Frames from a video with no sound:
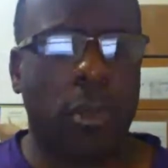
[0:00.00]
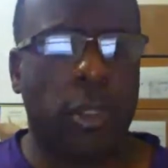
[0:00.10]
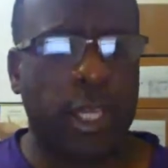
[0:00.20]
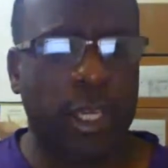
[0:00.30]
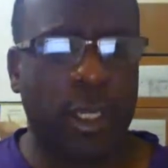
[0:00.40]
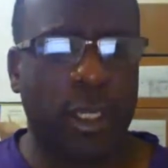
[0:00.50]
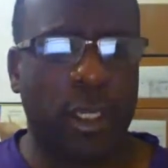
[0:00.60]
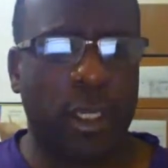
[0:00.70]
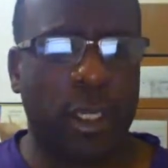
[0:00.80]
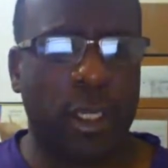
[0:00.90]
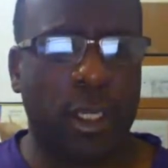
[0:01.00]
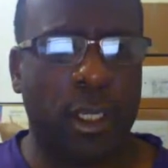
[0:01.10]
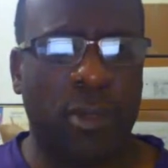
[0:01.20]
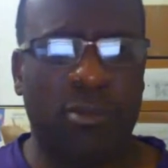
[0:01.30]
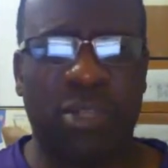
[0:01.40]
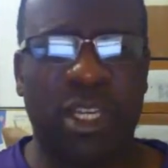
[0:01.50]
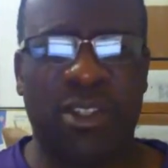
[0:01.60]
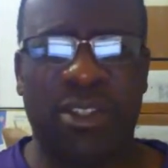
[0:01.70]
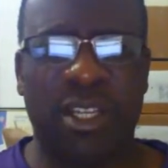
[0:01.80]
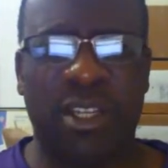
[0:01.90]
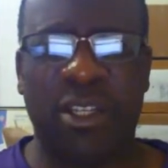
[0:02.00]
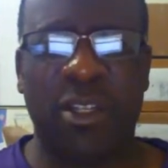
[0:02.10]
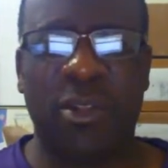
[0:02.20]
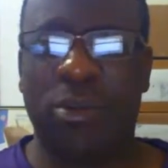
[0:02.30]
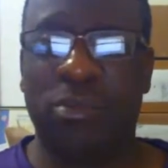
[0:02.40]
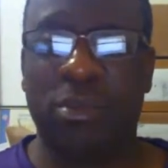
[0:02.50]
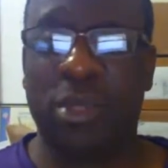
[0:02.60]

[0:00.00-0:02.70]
Okay, that's not it either.